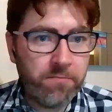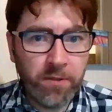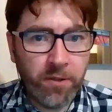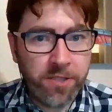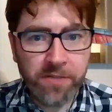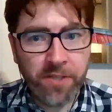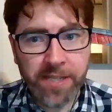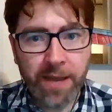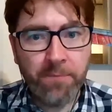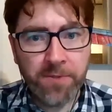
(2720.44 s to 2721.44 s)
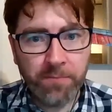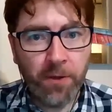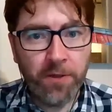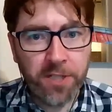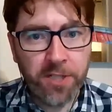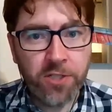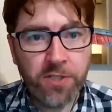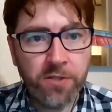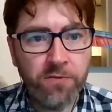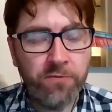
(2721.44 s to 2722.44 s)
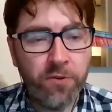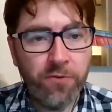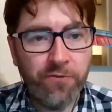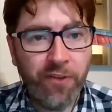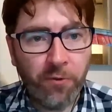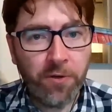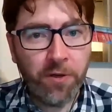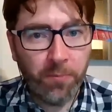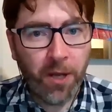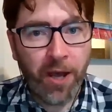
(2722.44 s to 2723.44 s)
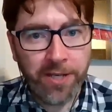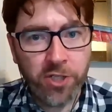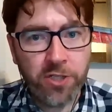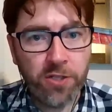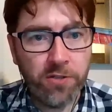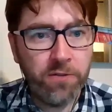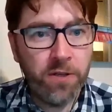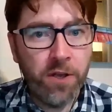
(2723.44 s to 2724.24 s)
lots of examples of politicians who felt obliged to